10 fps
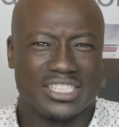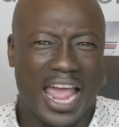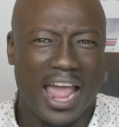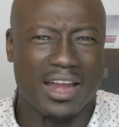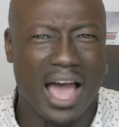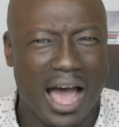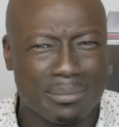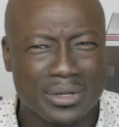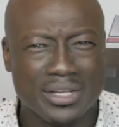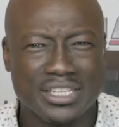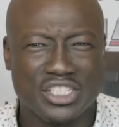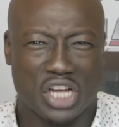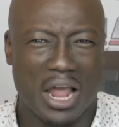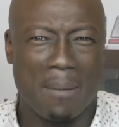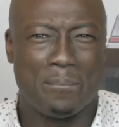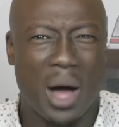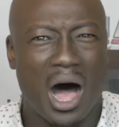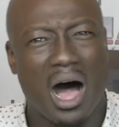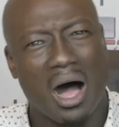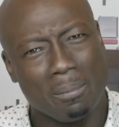Stand up. Jim
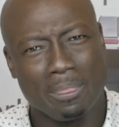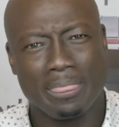Bob.